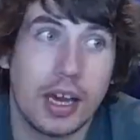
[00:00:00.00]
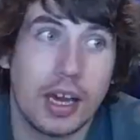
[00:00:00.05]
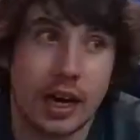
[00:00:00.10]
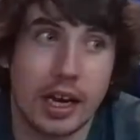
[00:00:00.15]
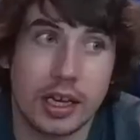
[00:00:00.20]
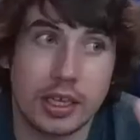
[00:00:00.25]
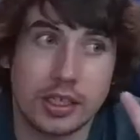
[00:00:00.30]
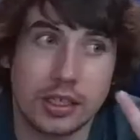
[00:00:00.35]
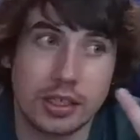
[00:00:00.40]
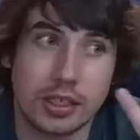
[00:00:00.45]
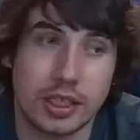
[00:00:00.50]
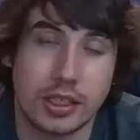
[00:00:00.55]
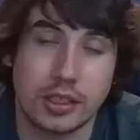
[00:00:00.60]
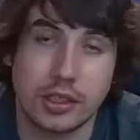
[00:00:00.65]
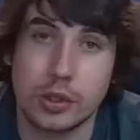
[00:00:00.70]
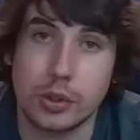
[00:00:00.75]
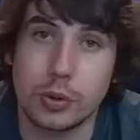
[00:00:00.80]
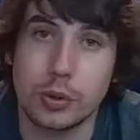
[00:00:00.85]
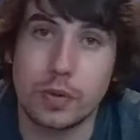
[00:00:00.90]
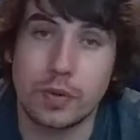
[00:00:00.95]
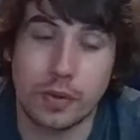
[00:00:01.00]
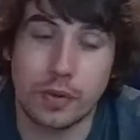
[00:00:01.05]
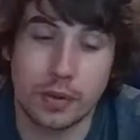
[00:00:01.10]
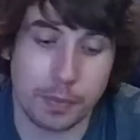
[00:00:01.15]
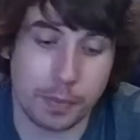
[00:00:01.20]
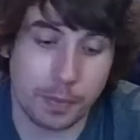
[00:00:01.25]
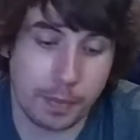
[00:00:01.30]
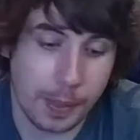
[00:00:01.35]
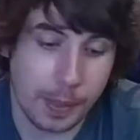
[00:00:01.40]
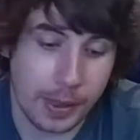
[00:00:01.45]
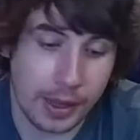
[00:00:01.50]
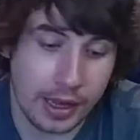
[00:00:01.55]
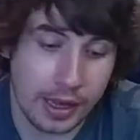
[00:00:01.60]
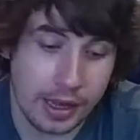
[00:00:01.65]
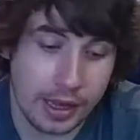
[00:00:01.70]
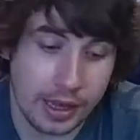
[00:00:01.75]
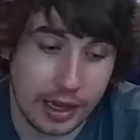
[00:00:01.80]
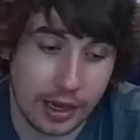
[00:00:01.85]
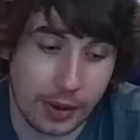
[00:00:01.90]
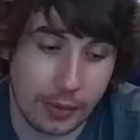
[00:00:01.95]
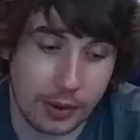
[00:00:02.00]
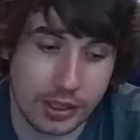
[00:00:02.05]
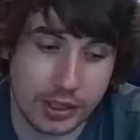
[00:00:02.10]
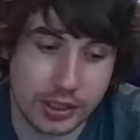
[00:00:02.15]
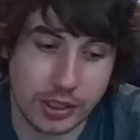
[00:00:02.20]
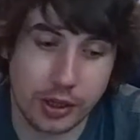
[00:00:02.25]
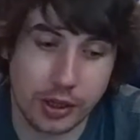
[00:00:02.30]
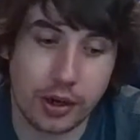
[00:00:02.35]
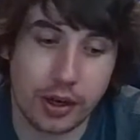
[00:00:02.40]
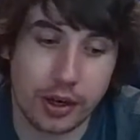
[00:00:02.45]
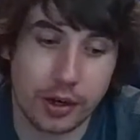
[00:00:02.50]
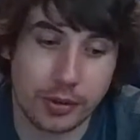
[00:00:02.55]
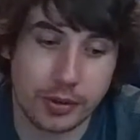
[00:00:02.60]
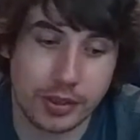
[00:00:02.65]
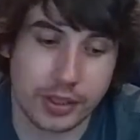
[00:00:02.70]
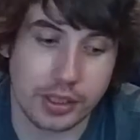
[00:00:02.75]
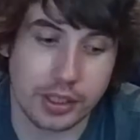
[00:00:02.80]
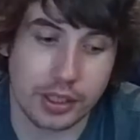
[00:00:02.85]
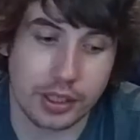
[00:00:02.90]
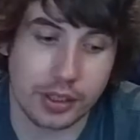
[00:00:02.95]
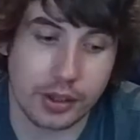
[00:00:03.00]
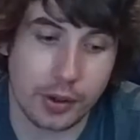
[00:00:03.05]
I actually had 2 of them, and when I saw it, I was just like,